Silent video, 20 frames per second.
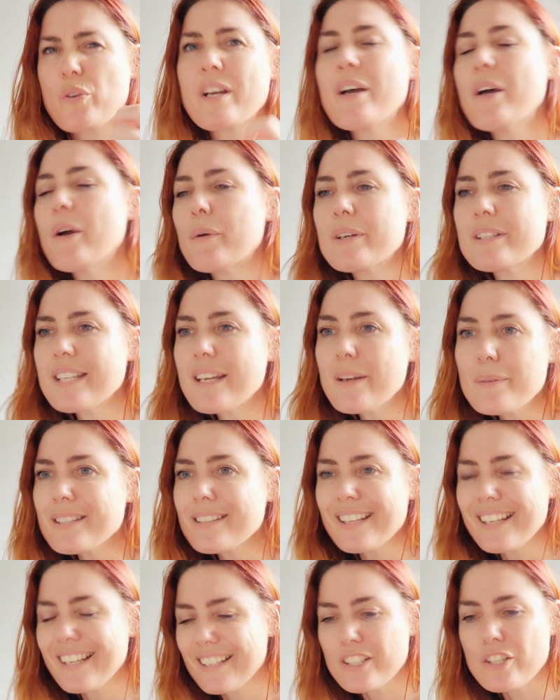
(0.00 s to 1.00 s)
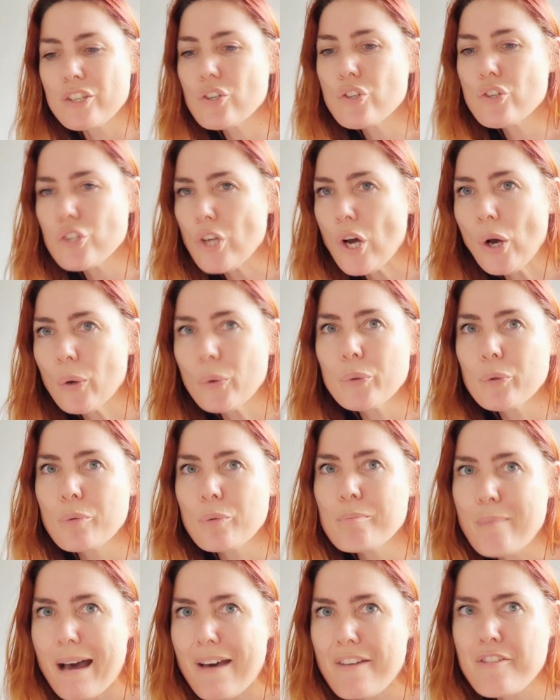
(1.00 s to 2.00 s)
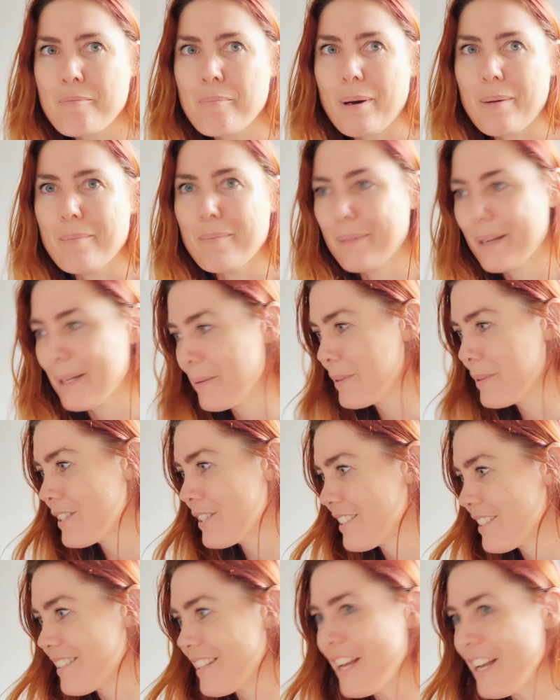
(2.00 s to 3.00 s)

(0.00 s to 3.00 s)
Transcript: whereas he was like a total math bum. He was just